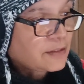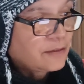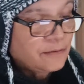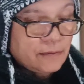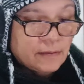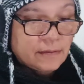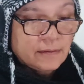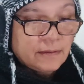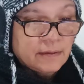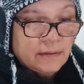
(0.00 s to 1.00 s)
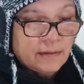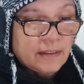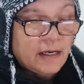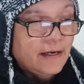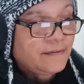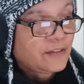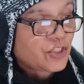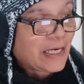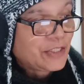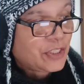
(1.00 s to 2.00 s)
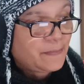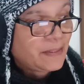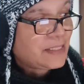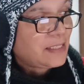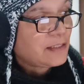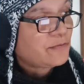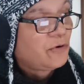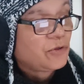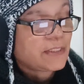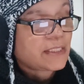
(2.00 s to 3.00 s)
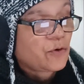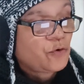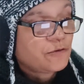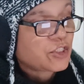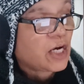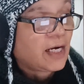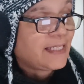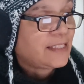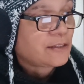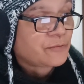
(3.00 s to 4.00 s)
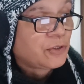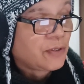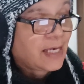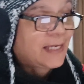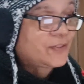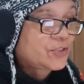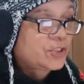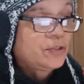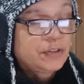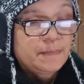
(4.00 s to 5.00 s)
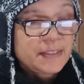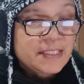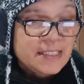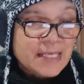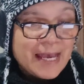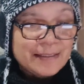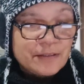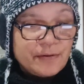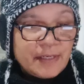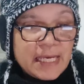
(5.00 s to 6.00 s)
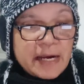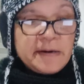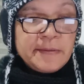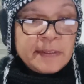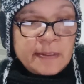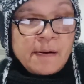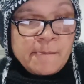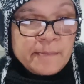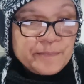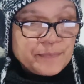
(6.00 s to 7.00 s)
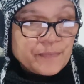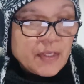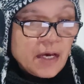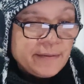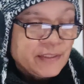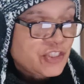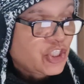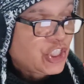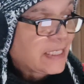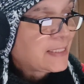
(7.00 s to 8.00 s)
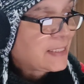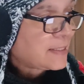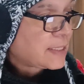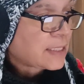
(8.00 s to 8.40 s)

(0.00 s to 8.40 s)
So either ChatGPT is wrong or Tide is wrong as to the business category. I would suggest it's